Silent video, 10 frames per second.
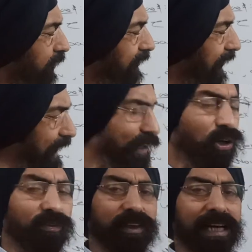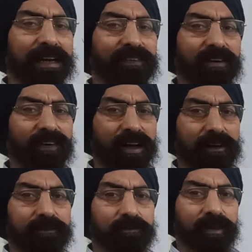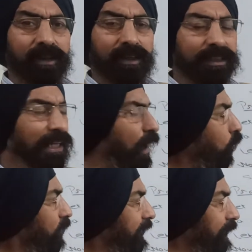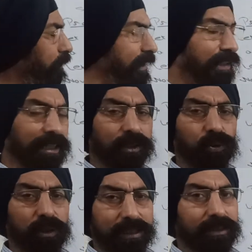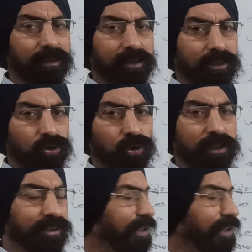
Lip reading: in any of the F alpha, then how it can be in their union? So it is